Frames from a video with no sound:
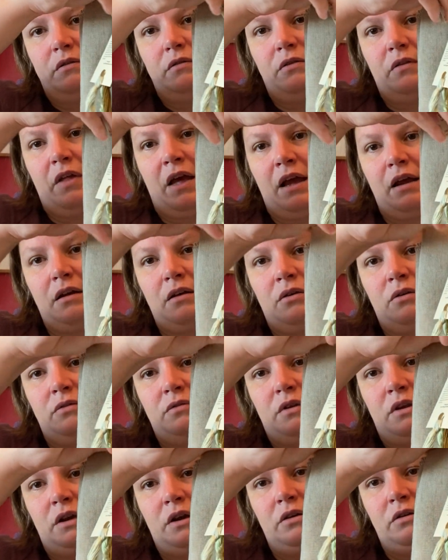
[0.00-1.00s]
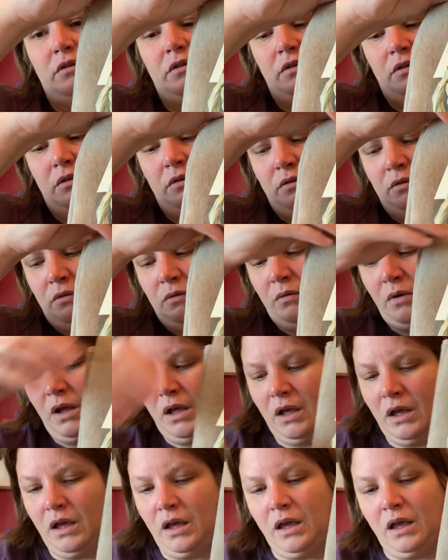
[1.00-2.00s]
so that goes in here too.
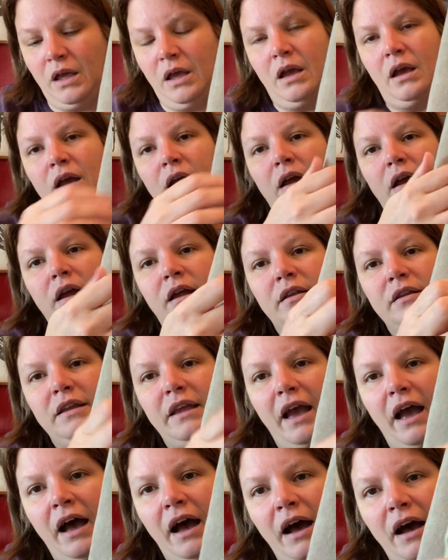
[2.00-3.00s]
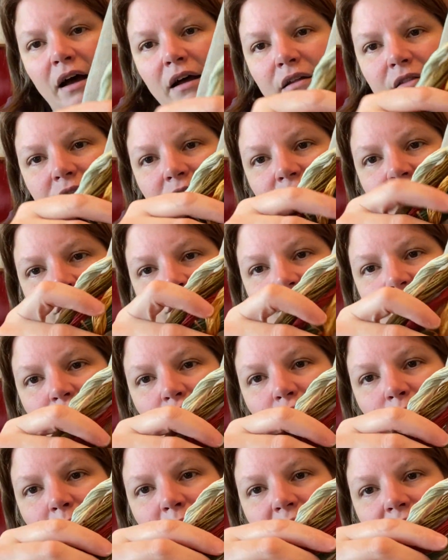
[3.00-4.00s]
And yeah, they're
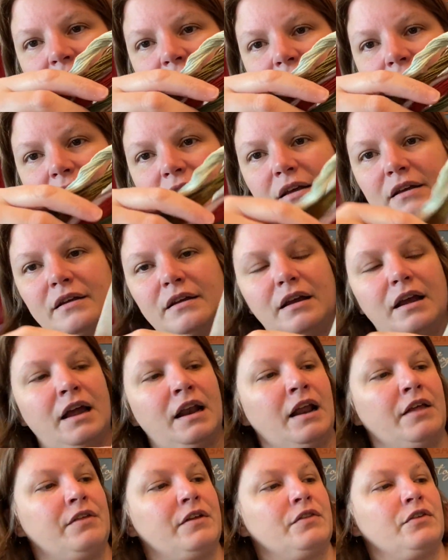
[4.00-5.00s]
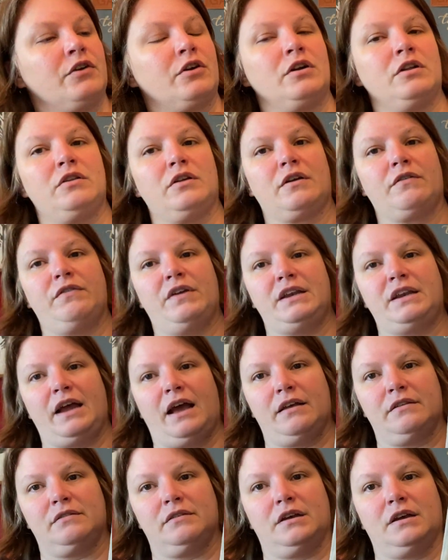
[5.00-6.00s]
so pretty. And I think they're gonna look
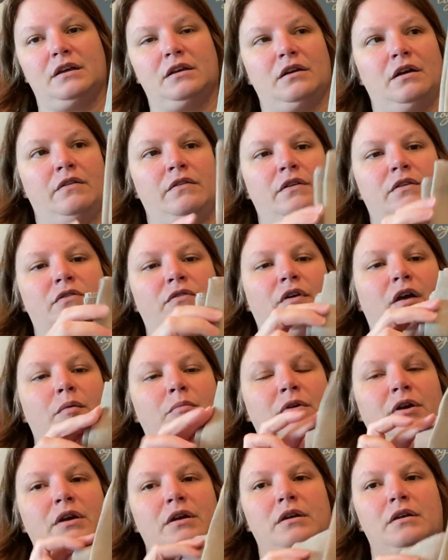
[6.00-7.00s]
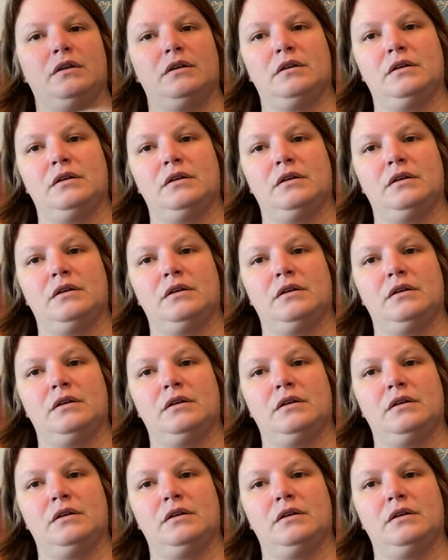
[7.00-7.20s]
fantastic on this fabric.